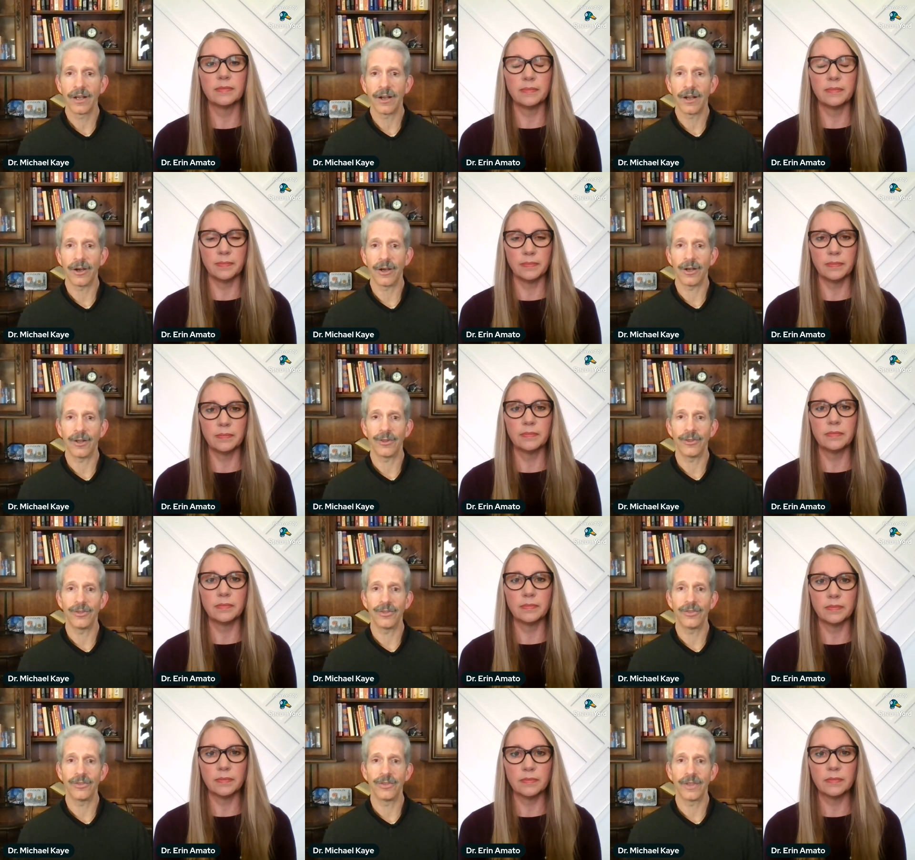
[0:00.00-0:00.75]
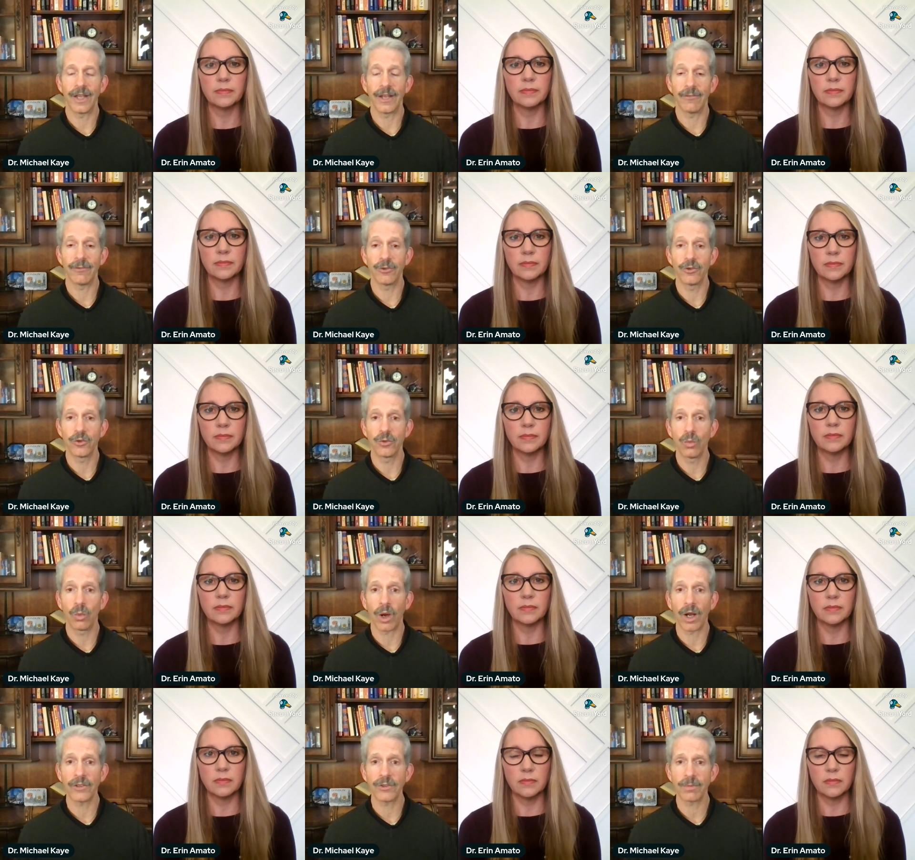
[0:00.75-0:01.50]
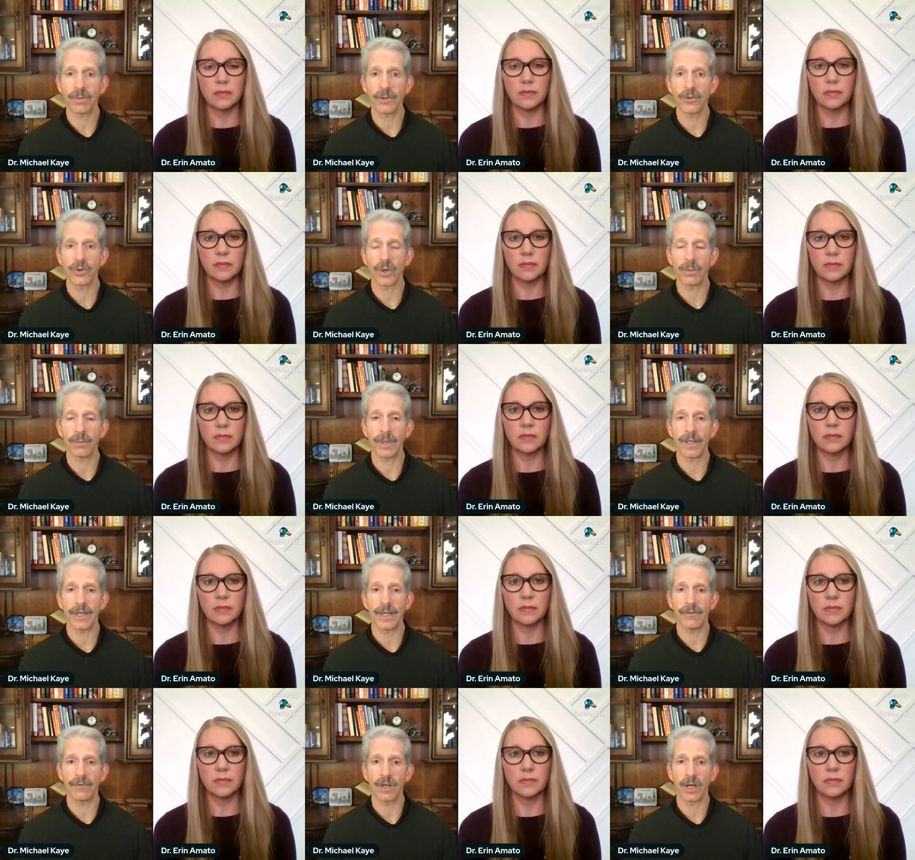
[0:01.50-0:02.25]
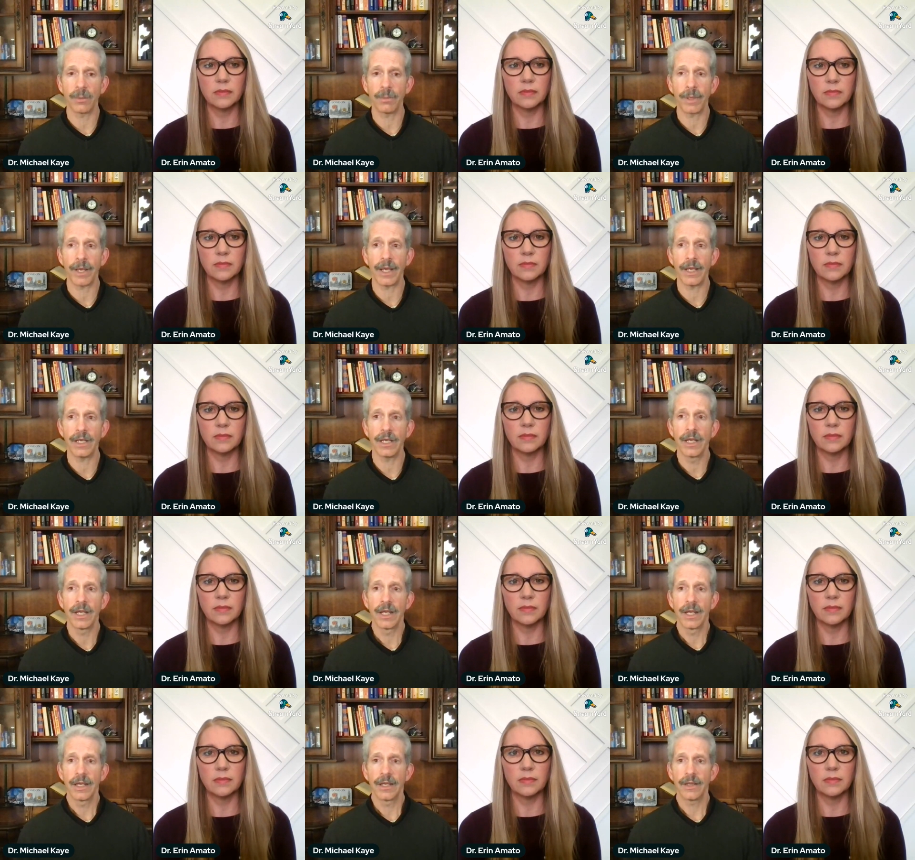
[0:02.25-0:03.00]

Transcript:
Speaker 1: Uh, they have widespread joint pain. They have gut pain.